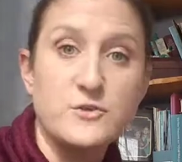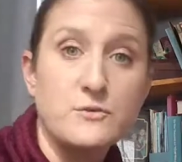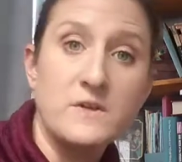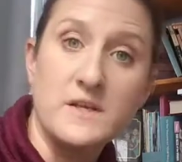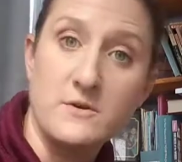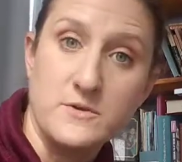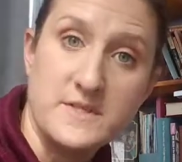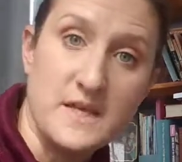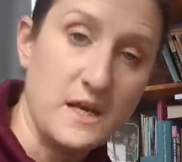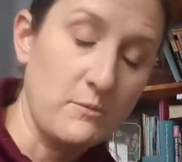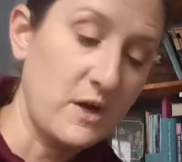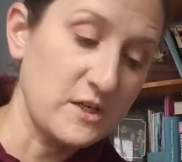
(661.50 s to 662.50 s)
two videos
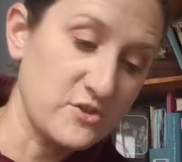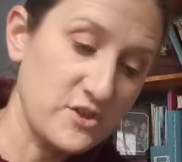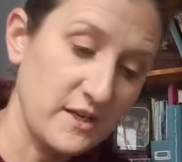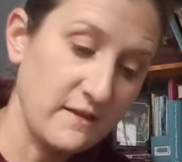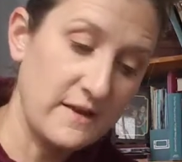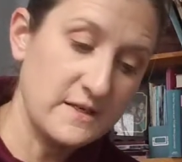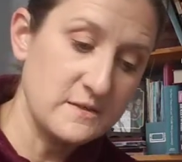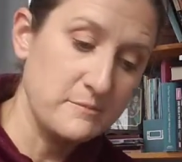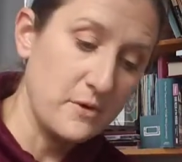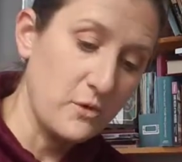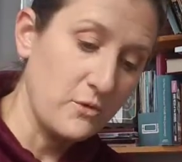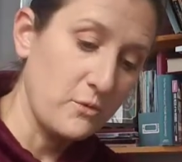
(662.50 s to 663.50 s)
that I watched and I liked
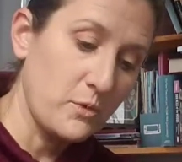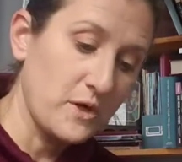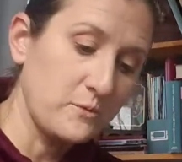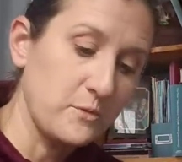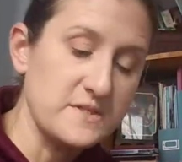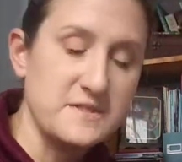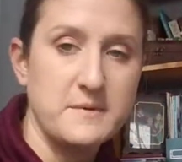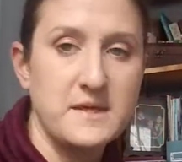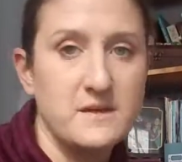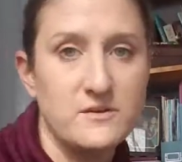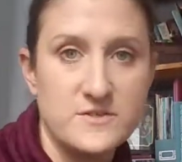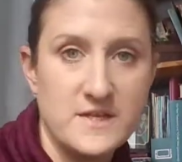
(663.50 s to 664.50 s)
them both. One was The
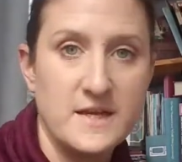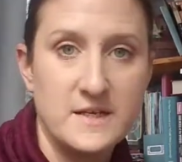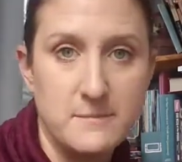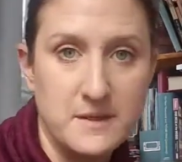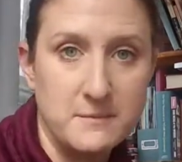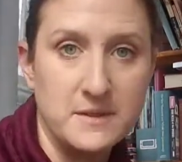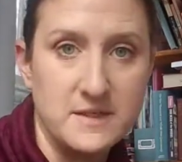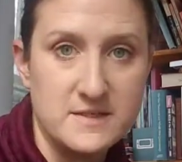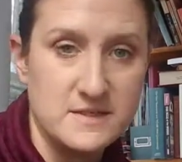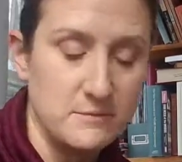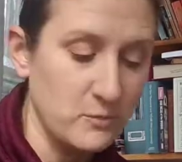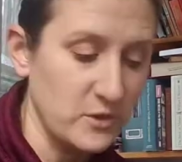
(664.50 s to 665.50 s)
Beginner's Guide to
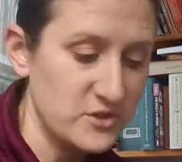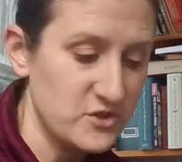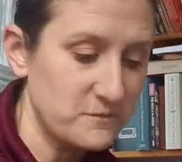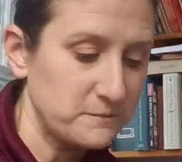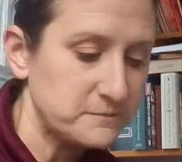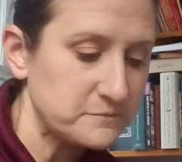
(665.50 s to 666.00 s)
Minimalism, which